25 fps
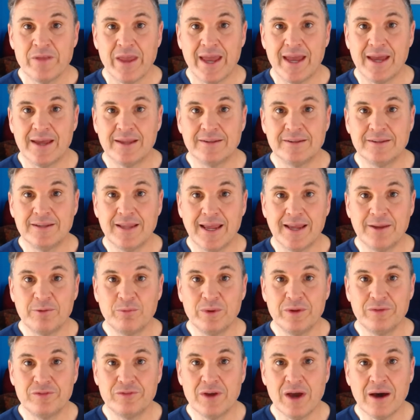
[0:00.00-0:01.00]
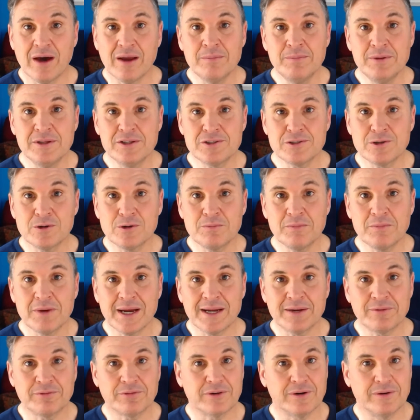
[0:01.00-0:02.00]
And we've got to be so
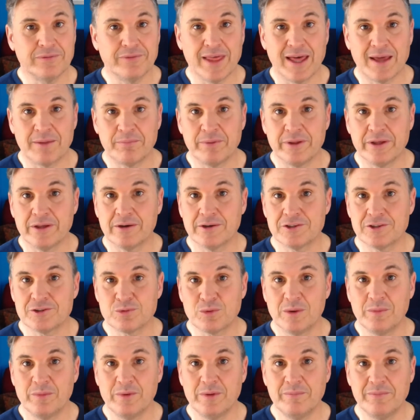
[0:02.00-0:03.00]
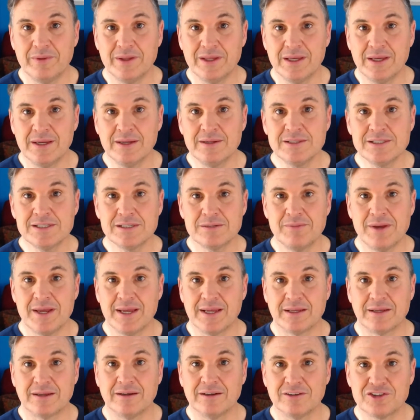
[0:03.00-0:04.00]
mindful of that, because when we begin to
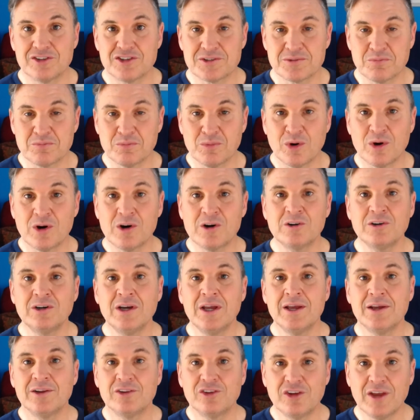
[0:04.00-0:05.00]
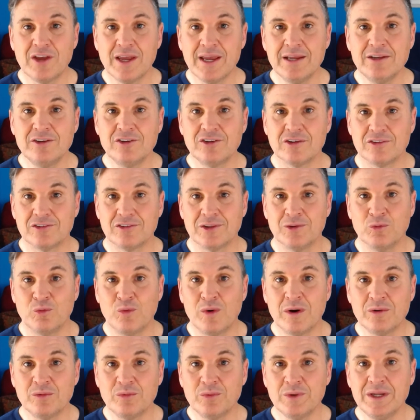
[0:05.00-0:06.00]
make small changes in
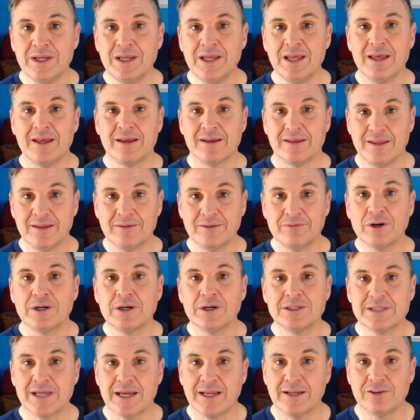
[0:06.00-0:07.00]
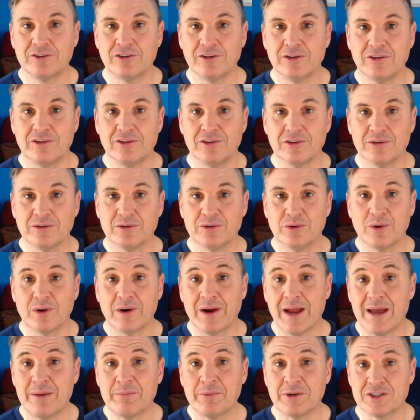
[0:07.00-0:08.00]
what we give our attention to, or
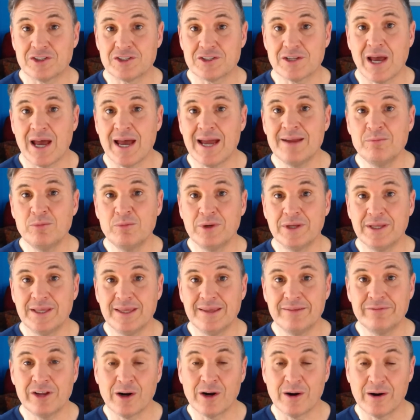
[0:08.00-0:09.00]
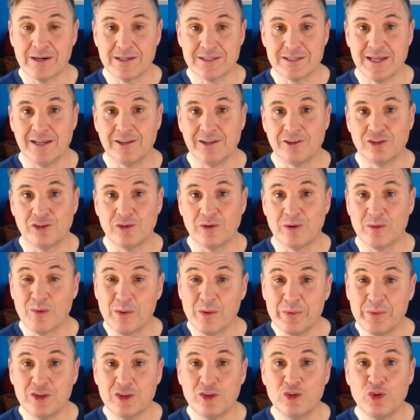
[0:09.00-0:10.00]
how much time we give it our attention, or what
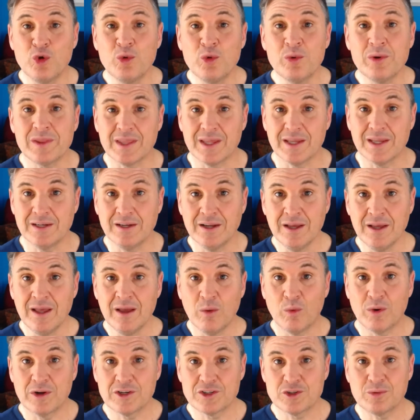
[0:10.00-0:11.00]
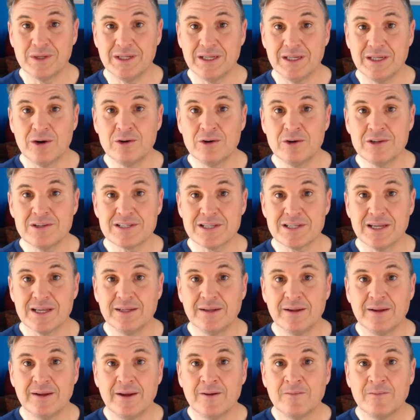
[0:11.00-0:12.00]
we do with it, once we notice
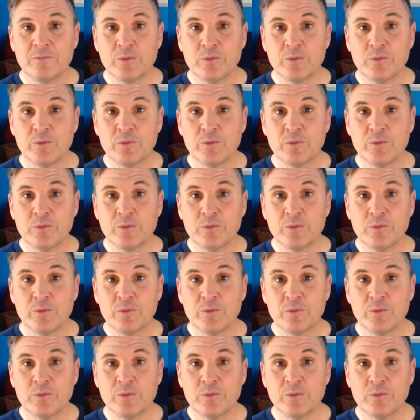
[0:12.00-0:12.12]
it,